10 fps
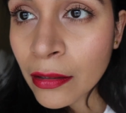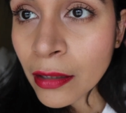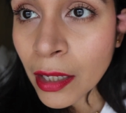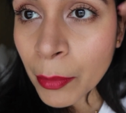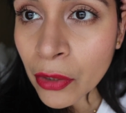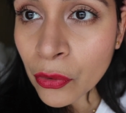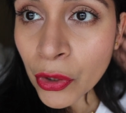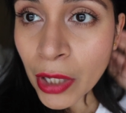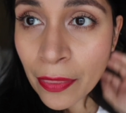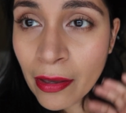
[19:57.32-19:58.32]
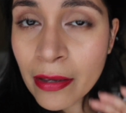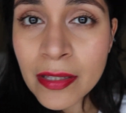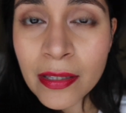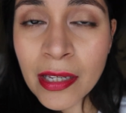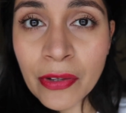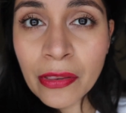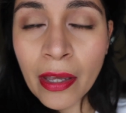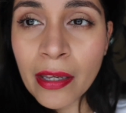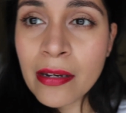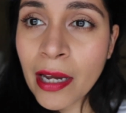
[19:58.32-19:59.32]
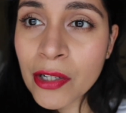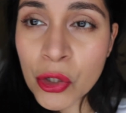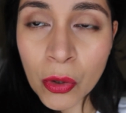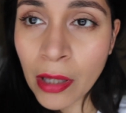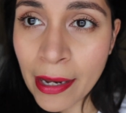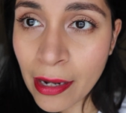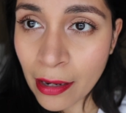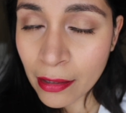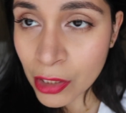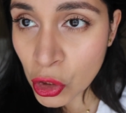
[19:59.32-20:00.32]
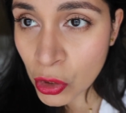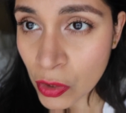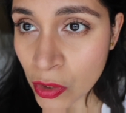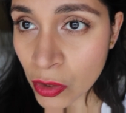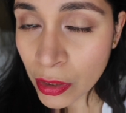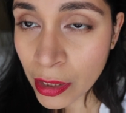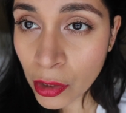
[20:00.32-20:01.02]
I mean, look at this. Even like in natural lighting, it's just, it